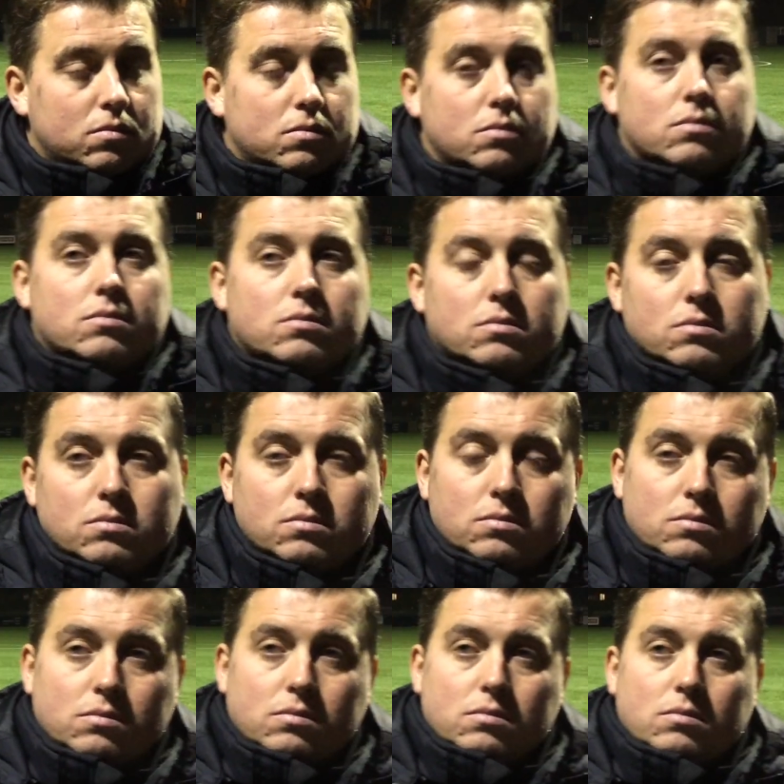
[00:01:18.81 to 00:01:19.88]

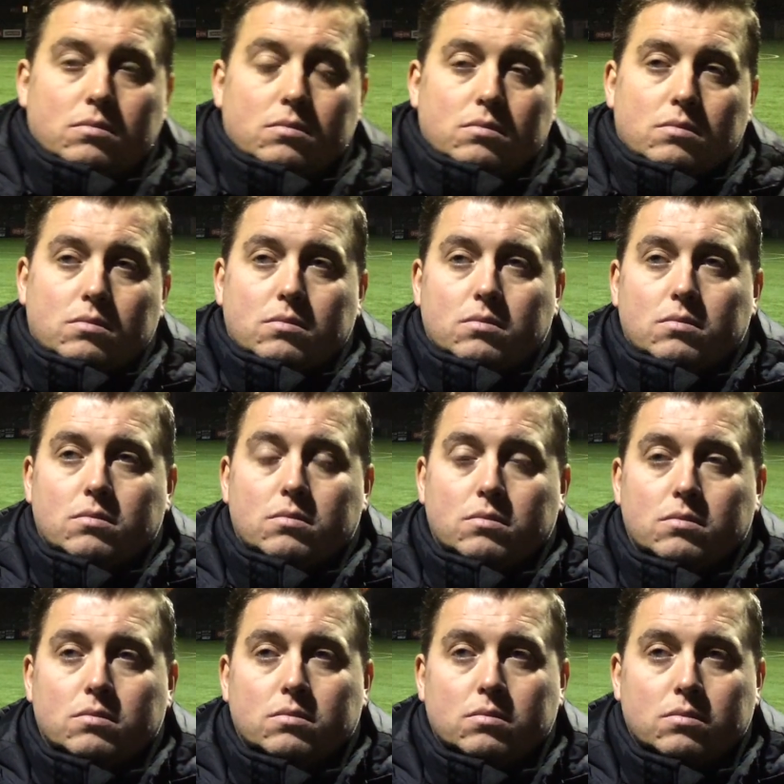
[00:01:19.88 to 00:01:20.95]

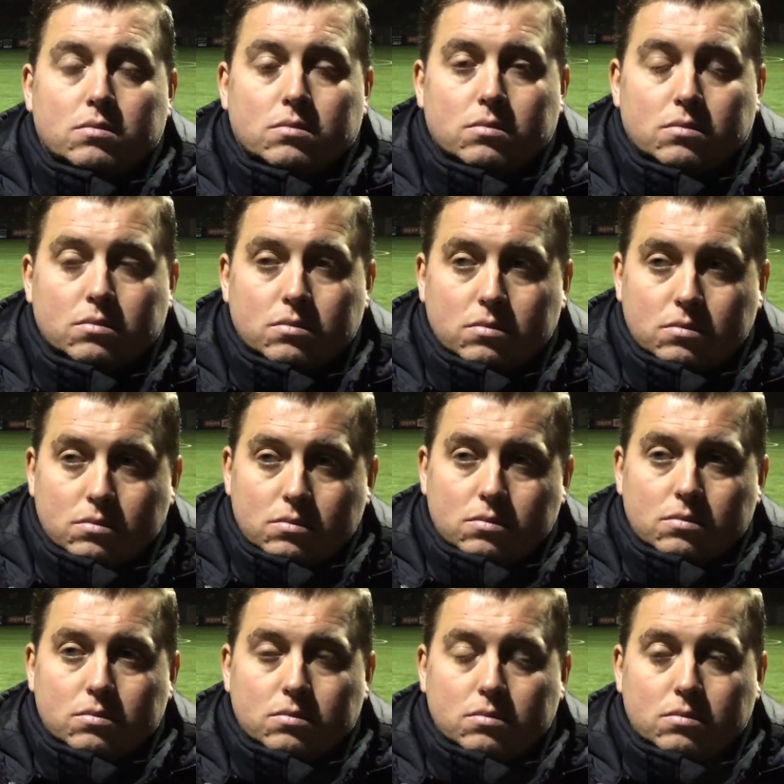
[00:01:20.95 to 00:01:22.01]

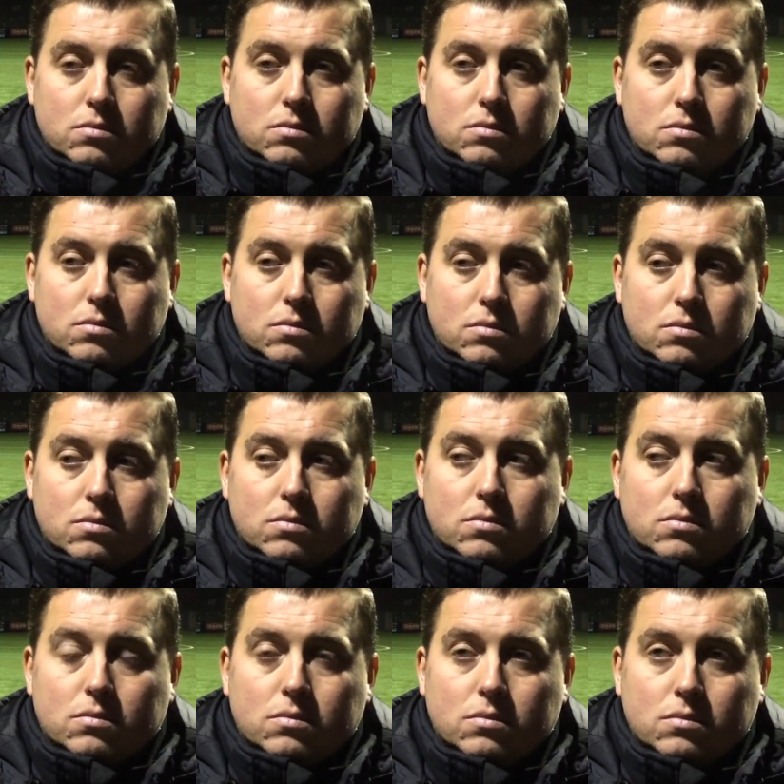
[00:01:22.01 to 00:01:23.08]

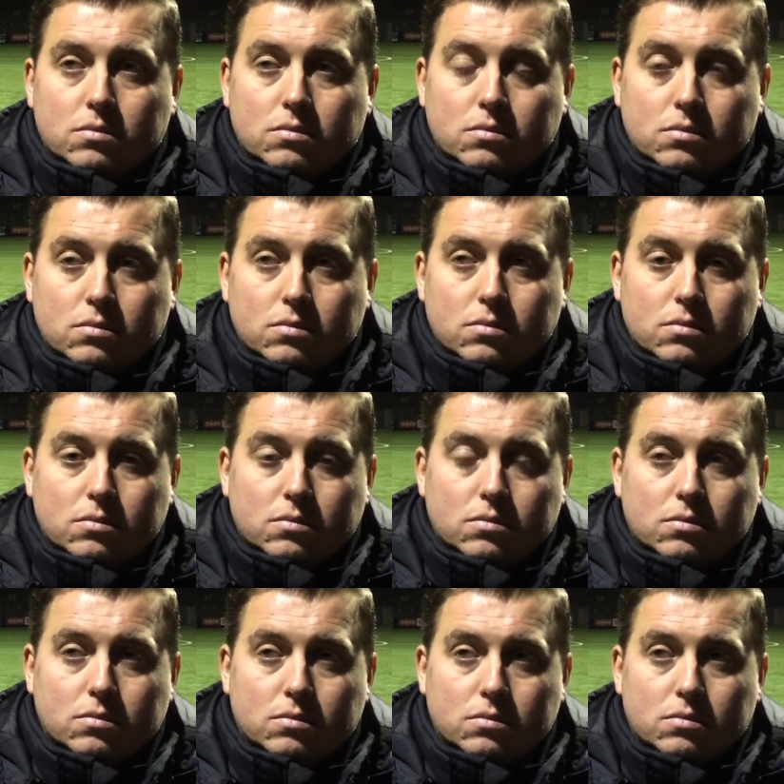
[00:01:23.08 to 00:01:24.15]

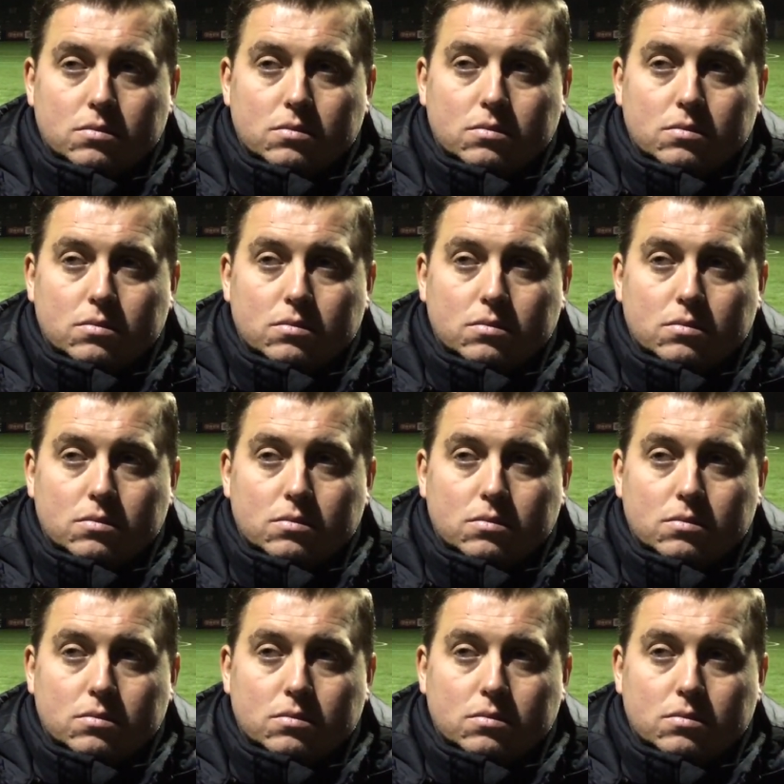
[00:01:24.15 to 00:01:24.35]
[no speech]